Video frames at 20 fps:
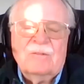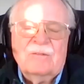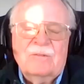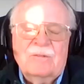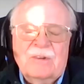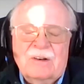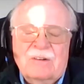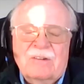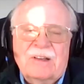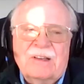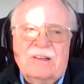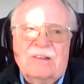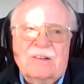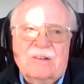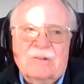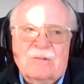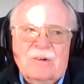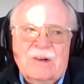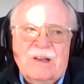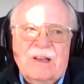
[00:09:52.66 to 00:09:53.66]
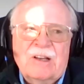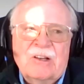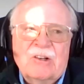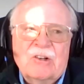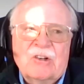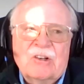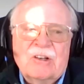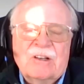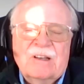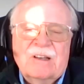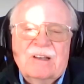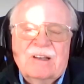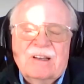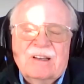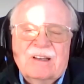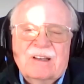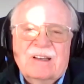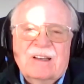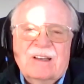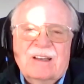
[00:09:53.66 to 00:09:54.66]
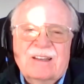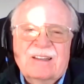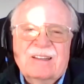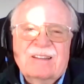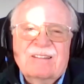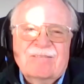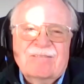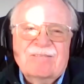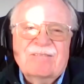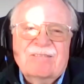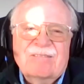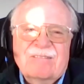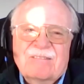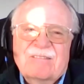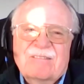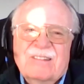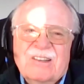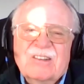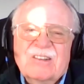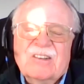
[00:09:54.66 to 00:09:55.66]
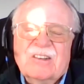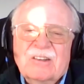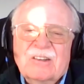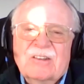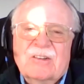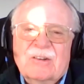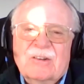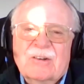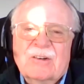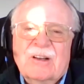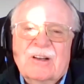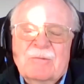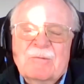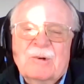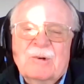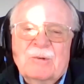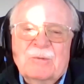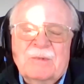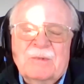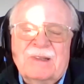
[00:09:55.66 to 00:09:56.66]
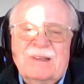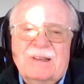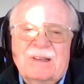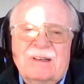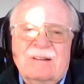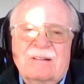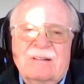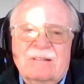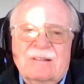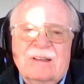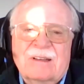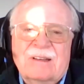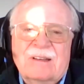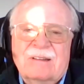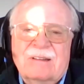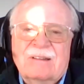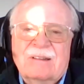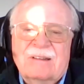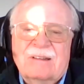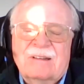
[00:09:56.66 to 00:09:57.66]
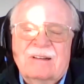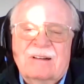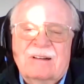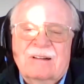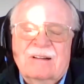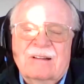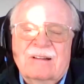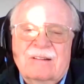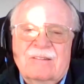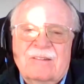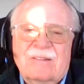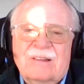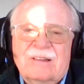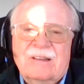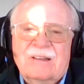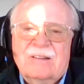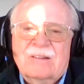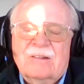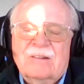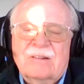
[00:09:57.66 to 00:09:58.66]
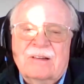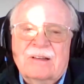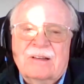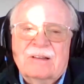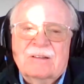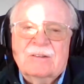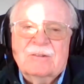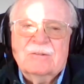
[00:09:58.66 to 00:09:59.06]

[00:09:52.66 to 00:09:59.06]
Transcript: very strange and disconcerting moment here in our country's history.